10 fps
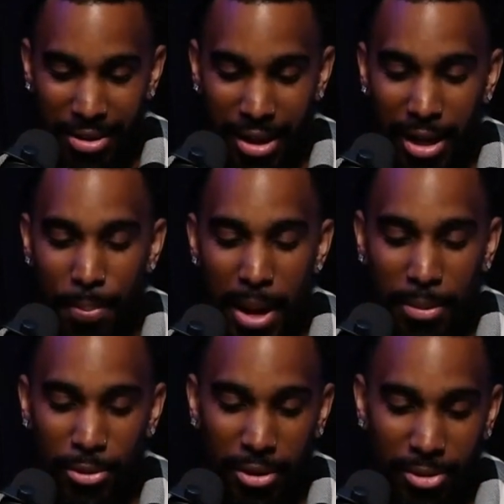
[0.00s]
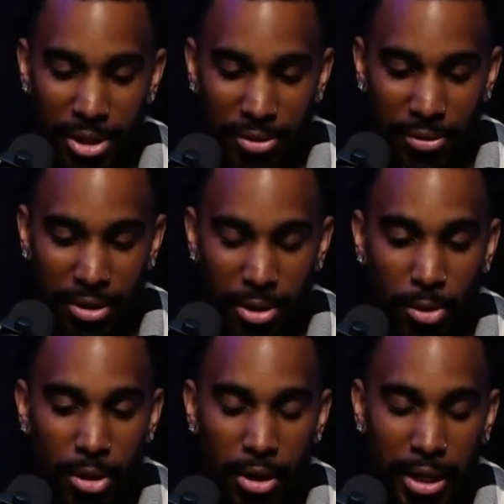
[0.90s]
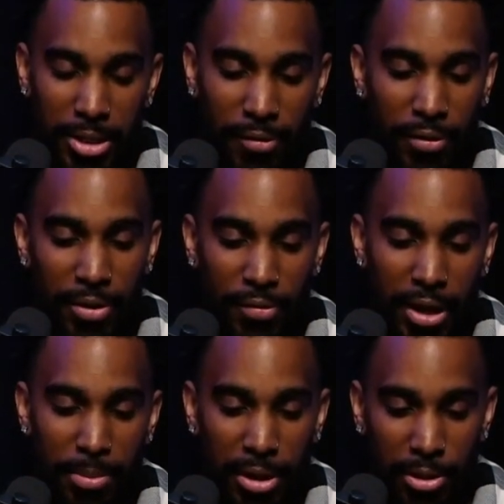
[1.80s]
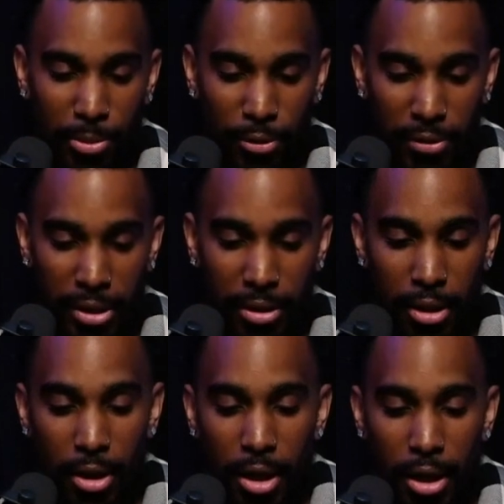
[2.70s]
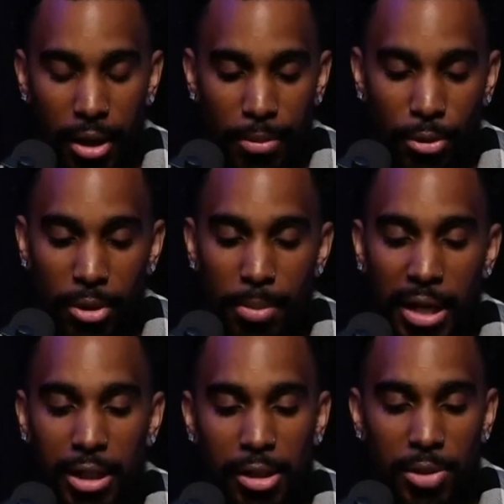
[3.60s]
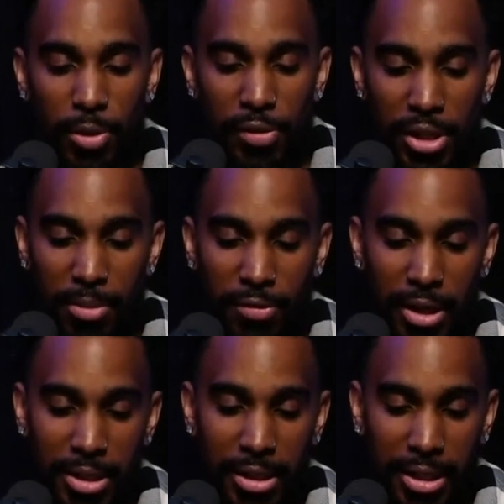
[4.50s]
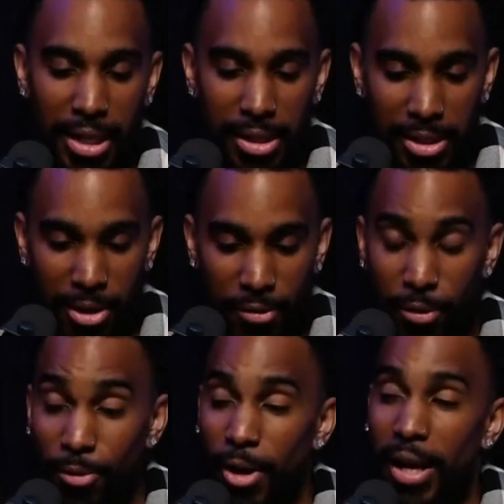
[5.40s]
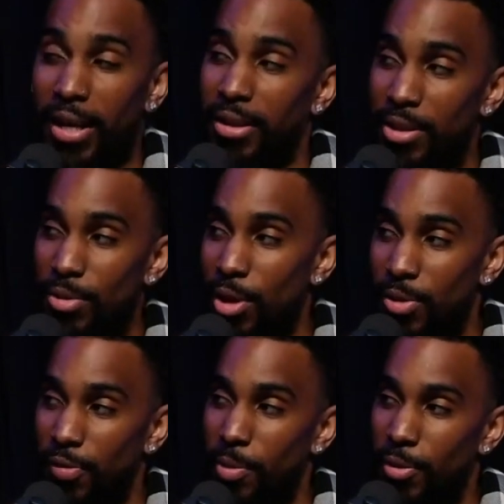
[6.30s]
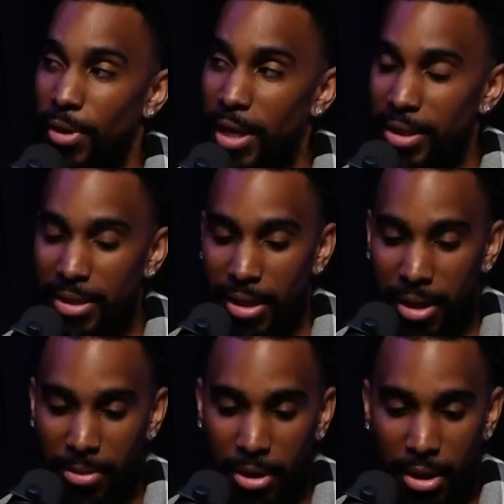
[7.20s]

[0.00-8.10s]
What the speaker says: I got a popcorn question for y'all, or I guess a fun fact about the movie. During the making of this movie, Jamie Foxx had to cut his hair for Ray because he was also filming Ray at the time.